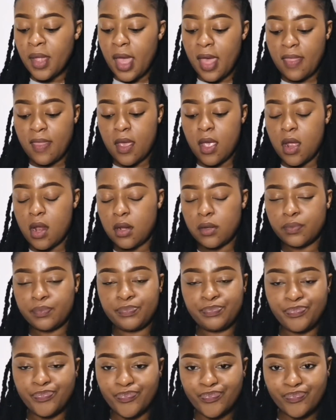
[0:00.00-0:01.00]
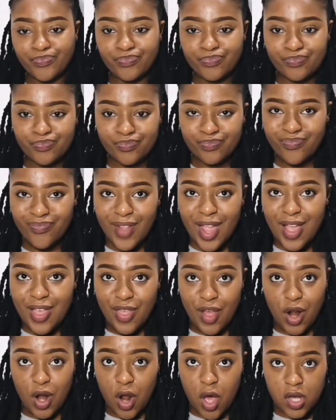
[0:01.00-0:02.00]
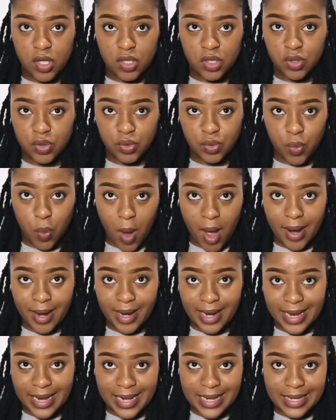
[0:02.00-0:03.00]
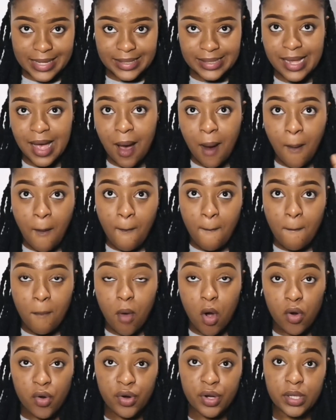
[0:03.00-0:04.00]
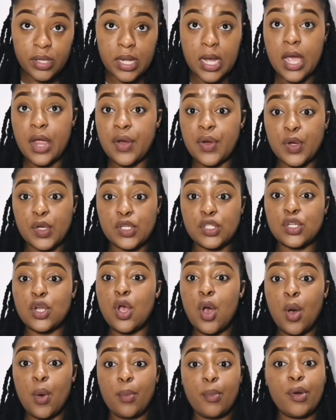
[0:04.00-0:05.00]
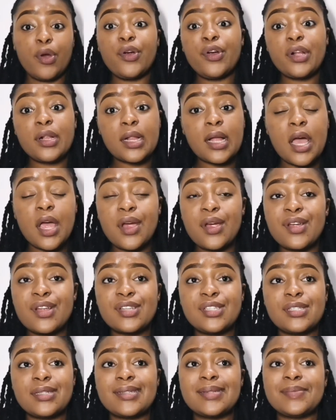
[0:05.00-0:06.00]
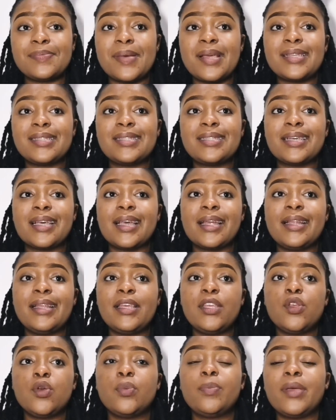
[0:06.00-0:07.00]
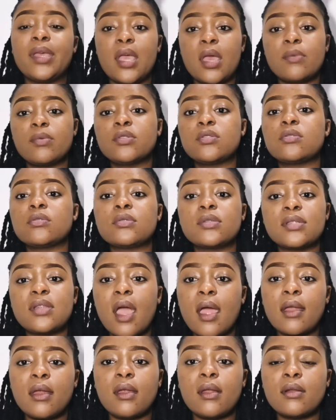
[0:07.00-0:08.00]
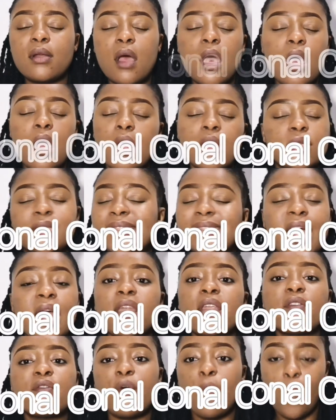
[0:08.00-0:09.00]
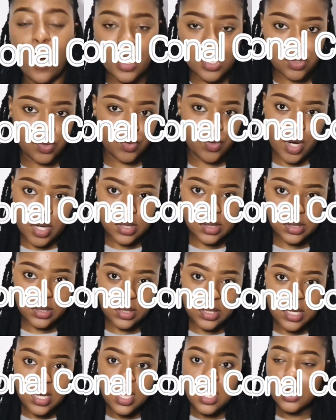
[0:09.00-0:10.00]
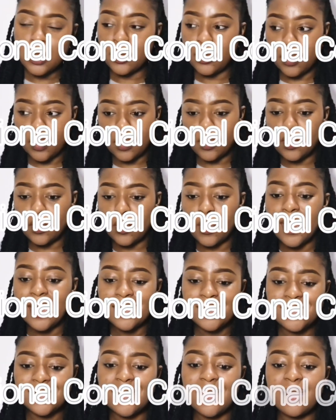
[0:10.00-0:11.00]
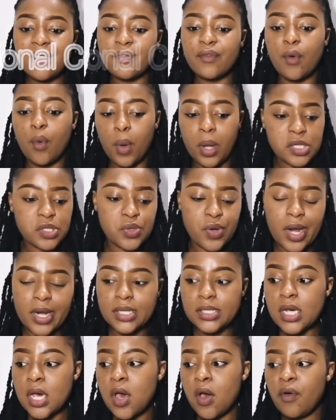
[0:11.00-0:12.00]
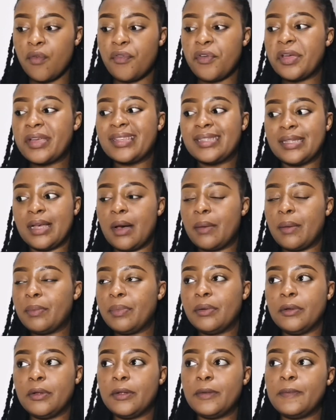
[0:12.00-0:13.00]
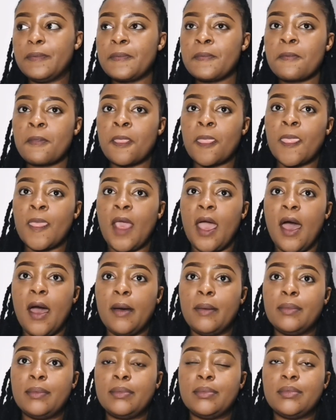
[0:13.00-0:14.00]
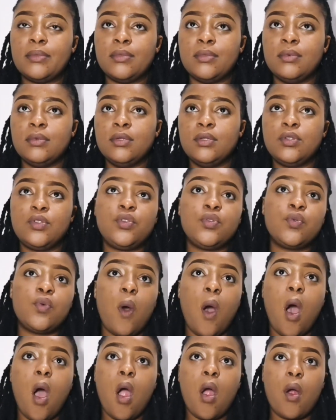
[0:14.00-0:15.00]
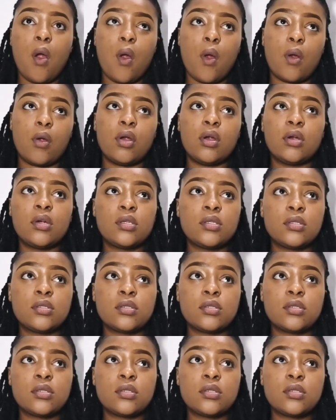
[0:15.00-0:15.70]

And then the last one is moral courage. Moral courage is basically you being able to standing for what is right. you standing for what is right. For example, you're